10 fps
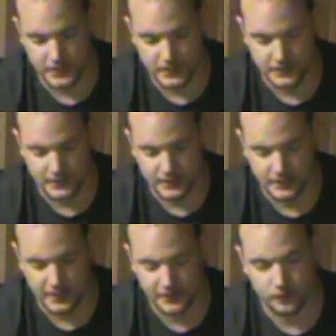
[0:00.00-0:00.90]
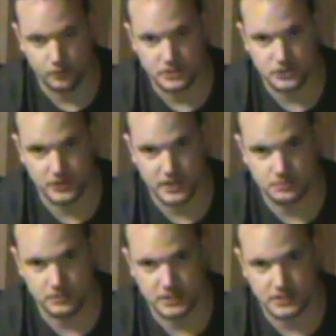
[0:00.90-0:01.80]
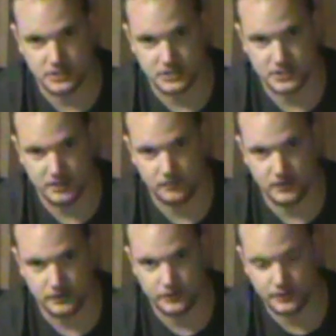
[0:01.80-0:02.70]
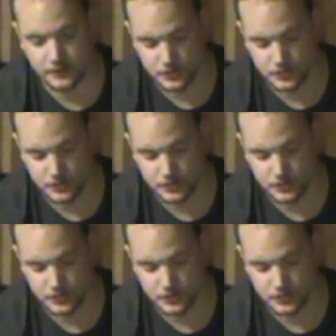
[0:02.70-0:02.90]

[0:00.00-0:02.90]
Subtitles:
and I don't know about you guys, but that doesn't sound very good.